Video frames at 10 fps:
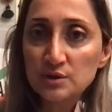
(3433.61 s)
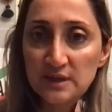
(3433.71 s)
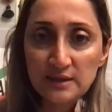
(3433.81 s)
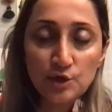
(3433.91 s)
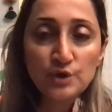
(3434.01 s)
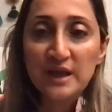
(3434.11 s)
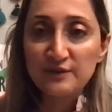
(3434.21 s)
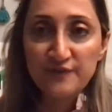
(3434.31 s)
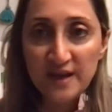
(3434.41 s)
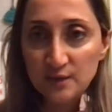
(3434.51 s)
that could
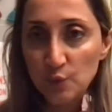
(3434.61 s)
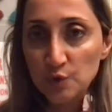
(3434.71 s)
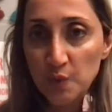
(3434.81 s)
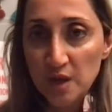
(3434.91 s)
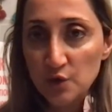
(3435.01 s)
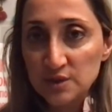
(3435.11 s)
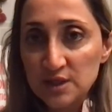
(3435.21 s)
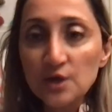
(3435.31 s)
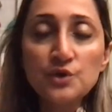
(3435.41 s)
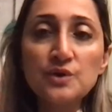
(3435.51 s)
affect one way or
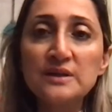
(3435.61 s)
the other,